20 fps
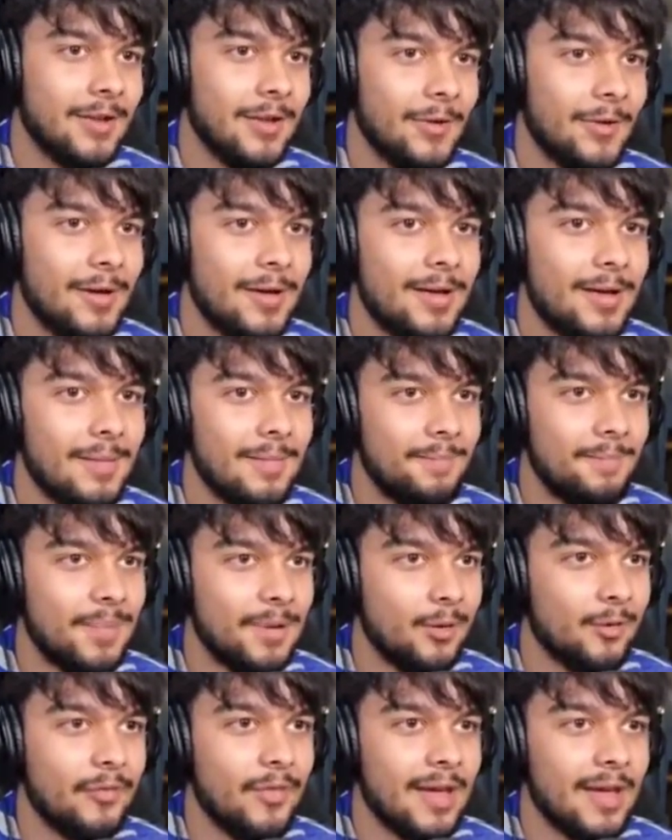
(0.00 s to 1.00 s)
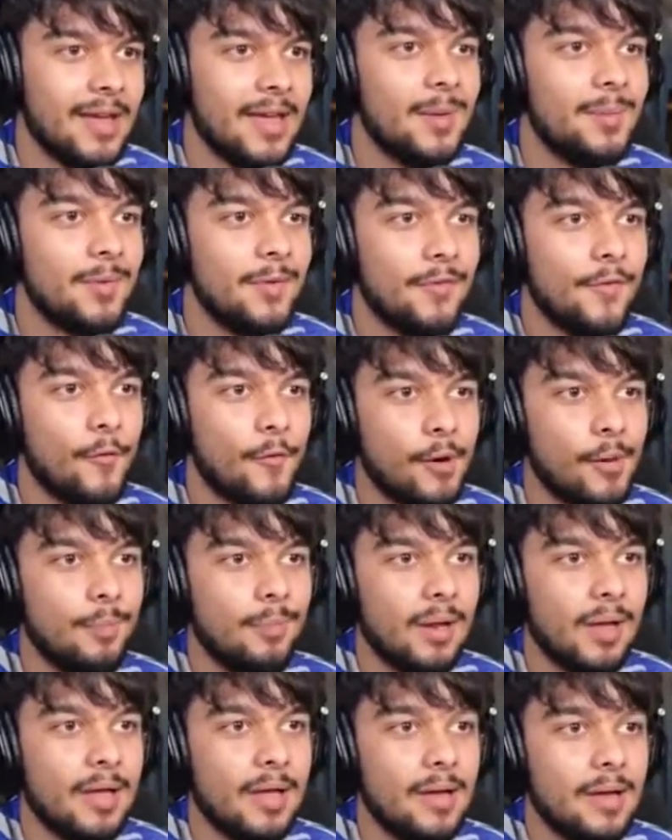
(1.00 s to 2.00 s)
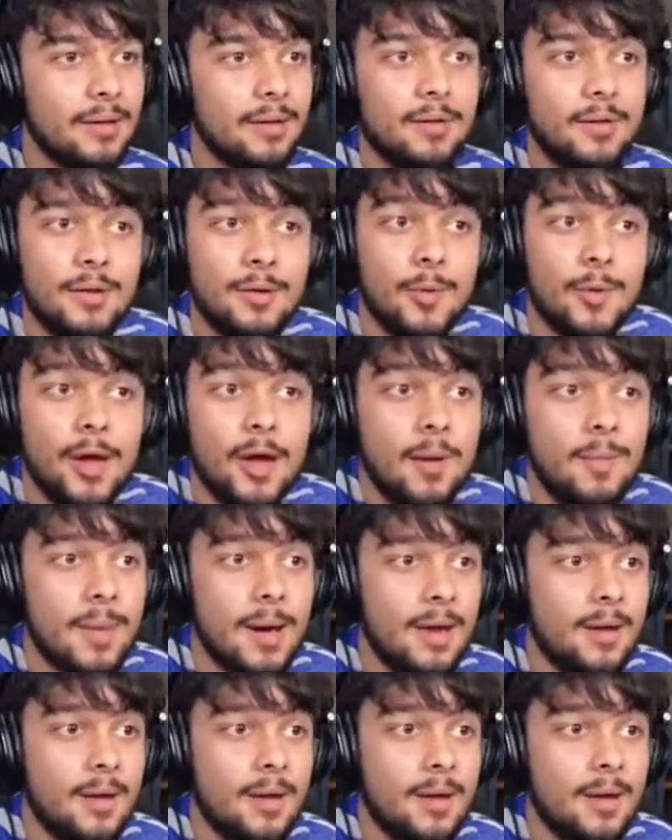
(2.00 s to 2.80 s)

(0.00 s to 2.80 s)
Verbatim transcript: you know, build their game before I play it. And here we are,